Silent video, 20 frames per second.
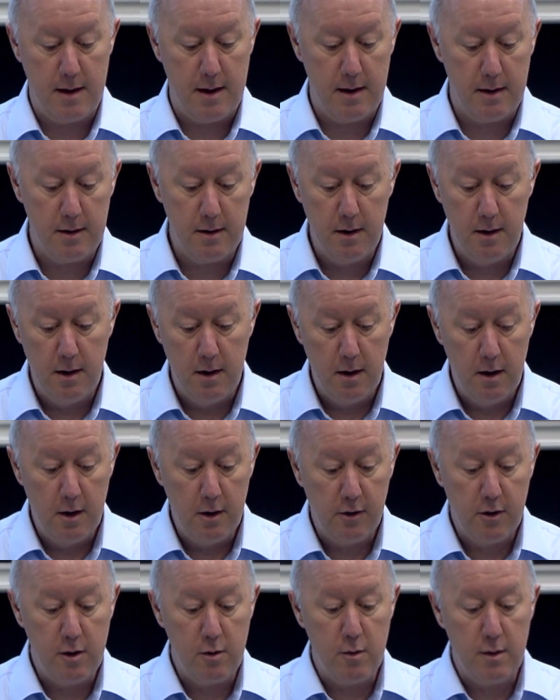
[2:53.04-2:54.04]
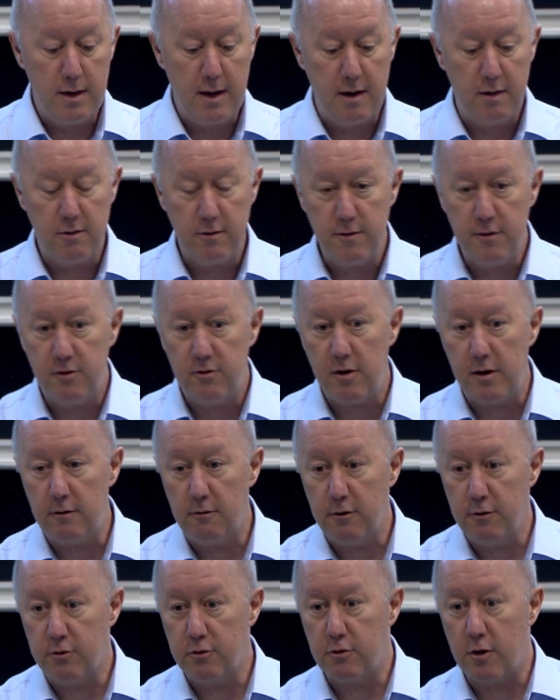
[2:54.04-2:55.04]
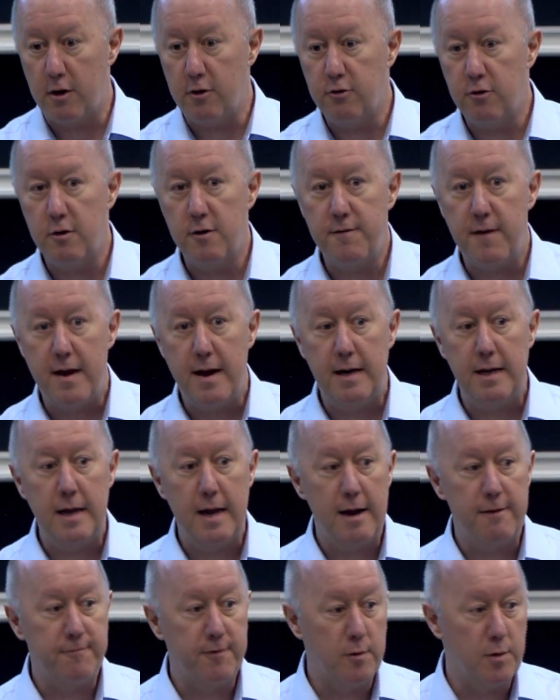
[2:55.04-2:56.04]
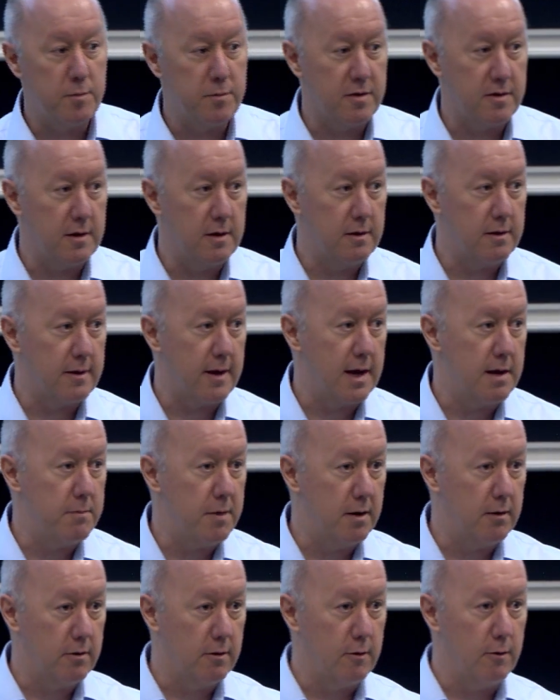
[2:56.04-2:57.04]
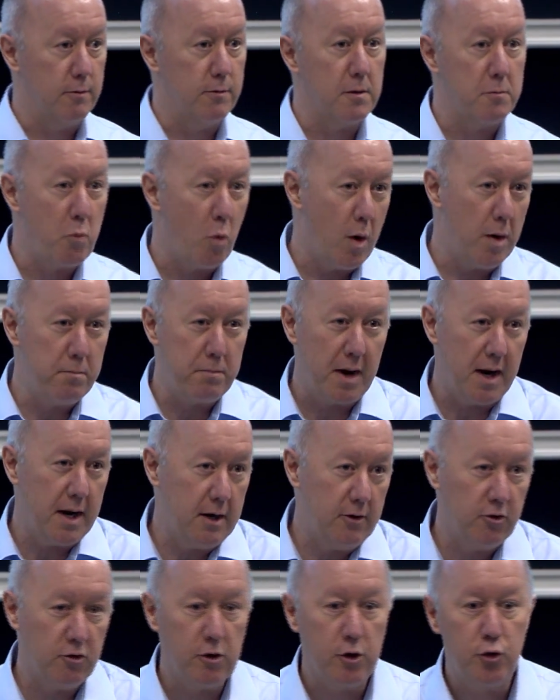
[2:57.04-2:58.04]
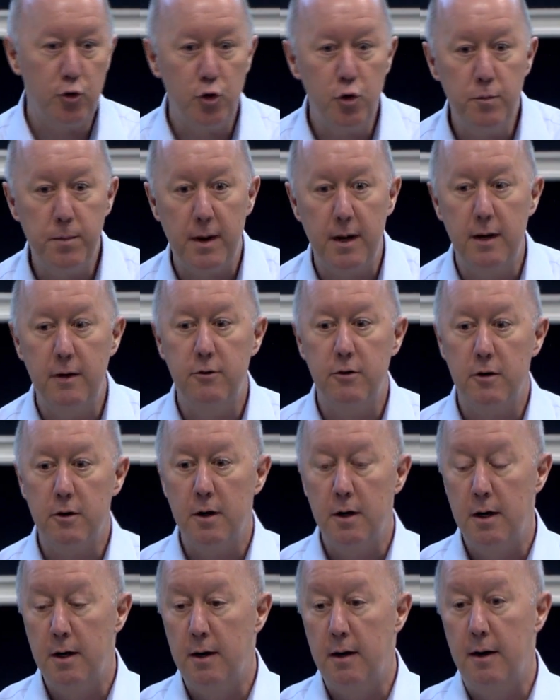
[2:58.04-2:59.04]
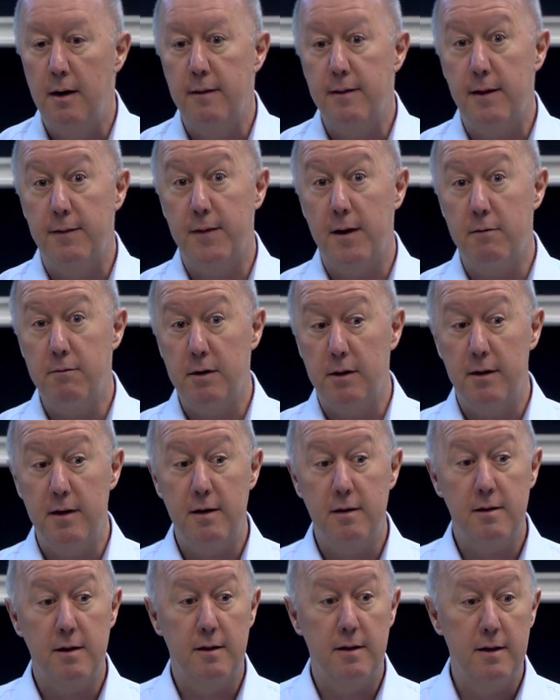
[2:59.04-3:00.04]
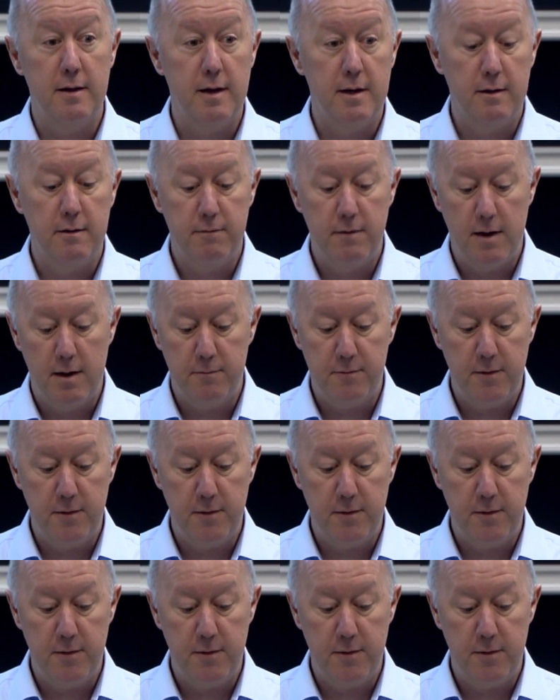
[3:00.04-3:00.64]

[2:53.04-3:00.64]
and Q&A. So the general structure of any FOMC statement, so the one-pager or two-pager that they release at the end of a